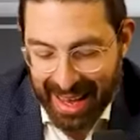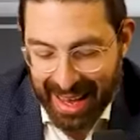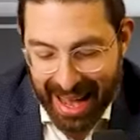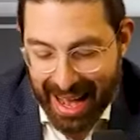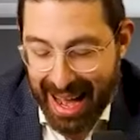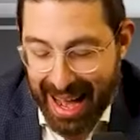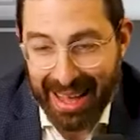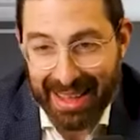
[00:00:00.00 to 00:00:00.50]

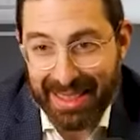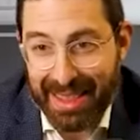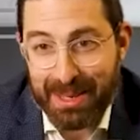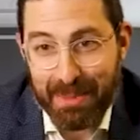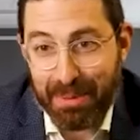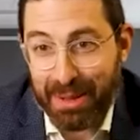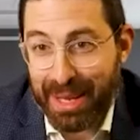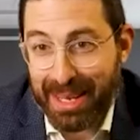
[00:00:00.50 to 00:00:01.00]
I, I,
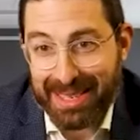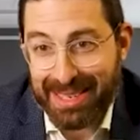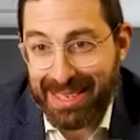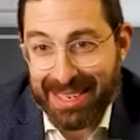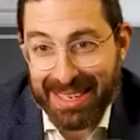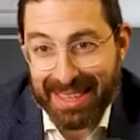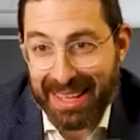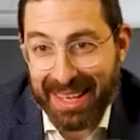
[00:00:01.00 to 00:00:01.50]
that's a
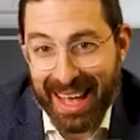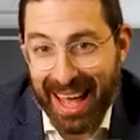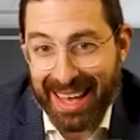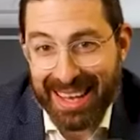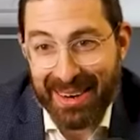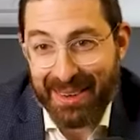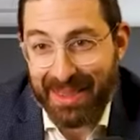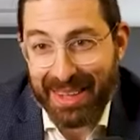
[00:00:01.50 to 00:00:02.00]
place
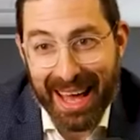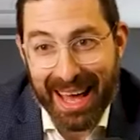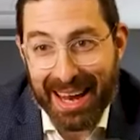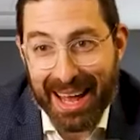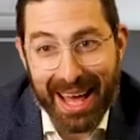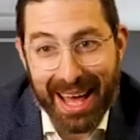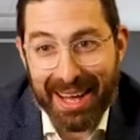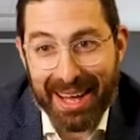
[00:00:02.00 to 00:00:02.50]
that you know
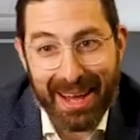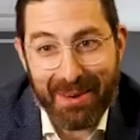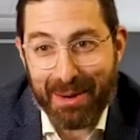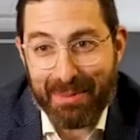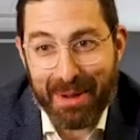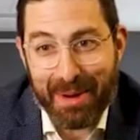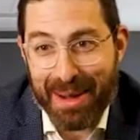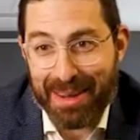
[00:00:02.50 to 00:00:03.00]
I, I, don't
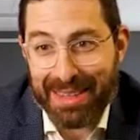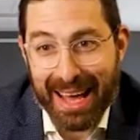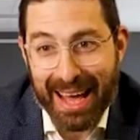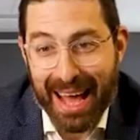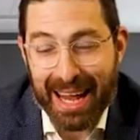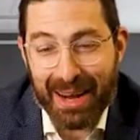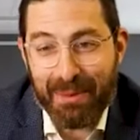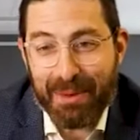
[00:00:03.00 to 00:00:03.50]
want to be around
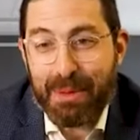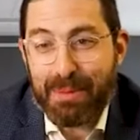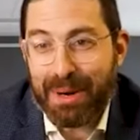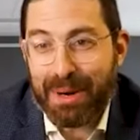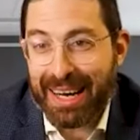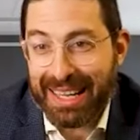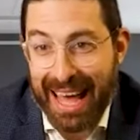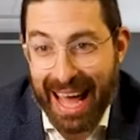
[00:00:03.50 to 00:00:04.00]
that. I don't want to be
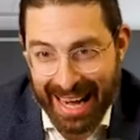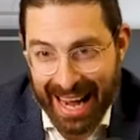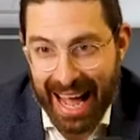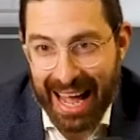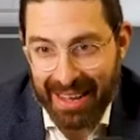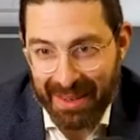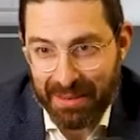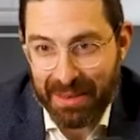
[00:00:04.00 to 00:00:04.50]
behind that
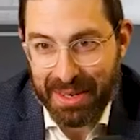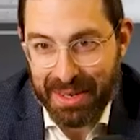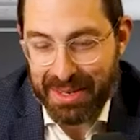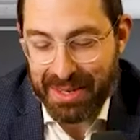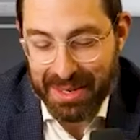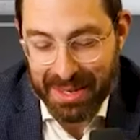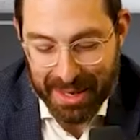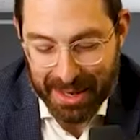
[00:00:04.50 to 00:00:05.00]
guy
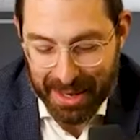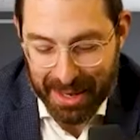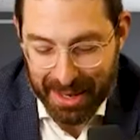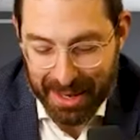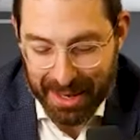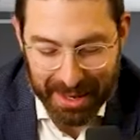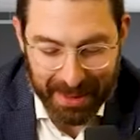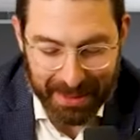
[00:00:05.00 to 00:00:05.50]
because totally.
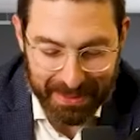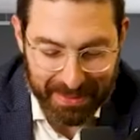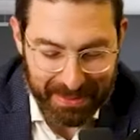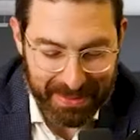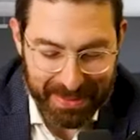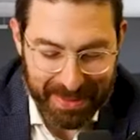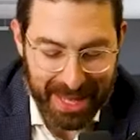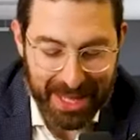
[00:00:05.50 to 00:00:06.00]
you know
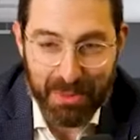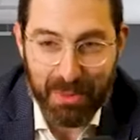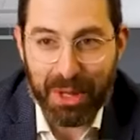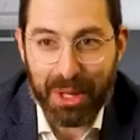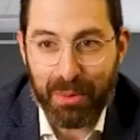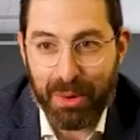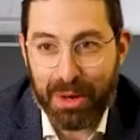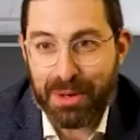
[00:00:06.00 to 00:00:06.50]
that's
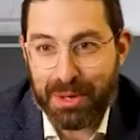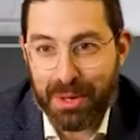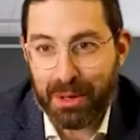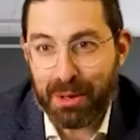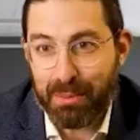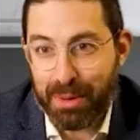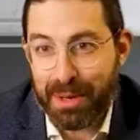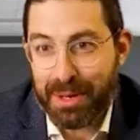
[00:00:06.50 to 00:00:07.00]
really where you
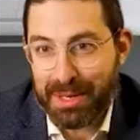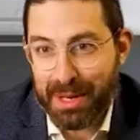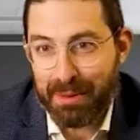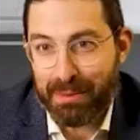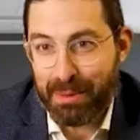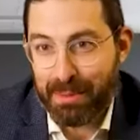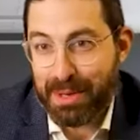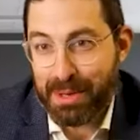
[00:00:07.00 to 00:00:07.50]
start to put yourself in a